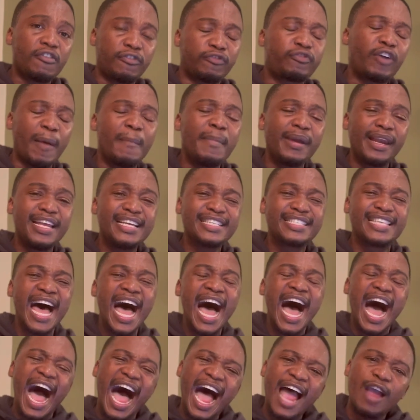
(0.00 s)
families,
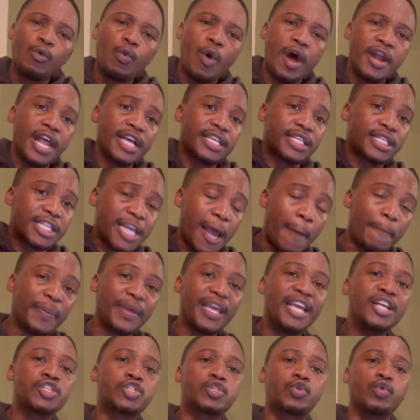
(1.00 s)
I want to step
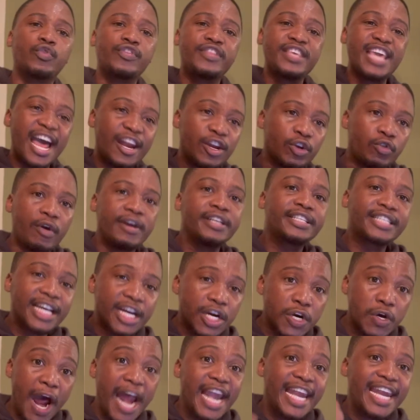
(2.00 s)
into the anointing
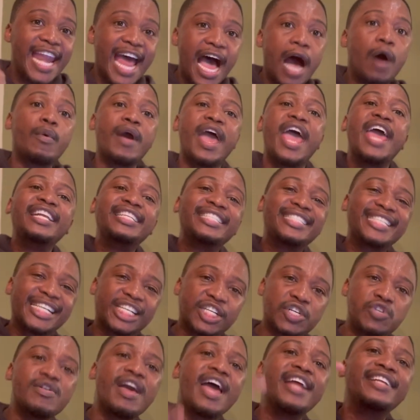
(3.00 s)
right now and
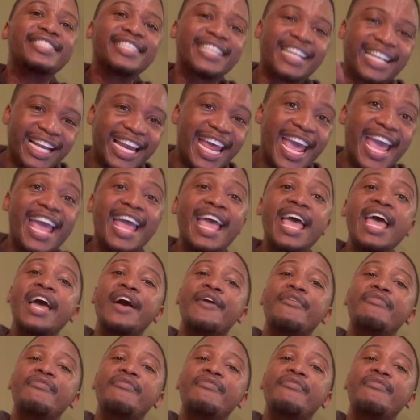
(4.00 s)
decree and declare